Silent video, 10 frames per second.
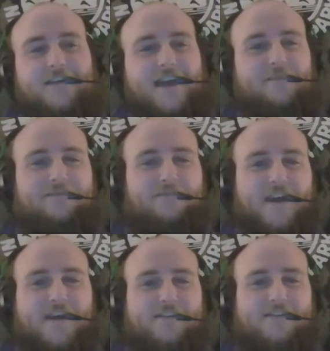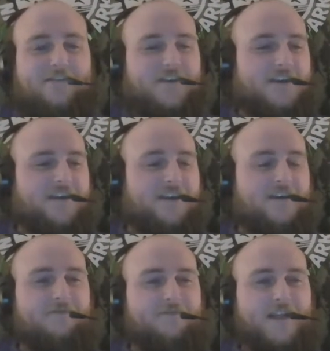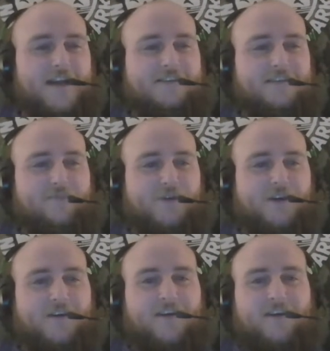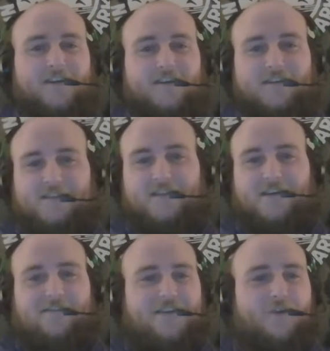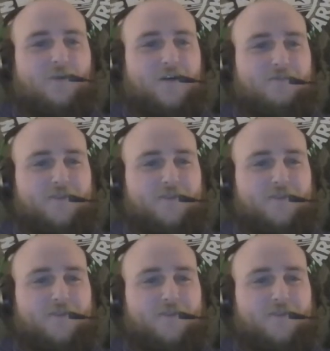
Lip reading: a game in Vegas as like a kickoff classic, but the 1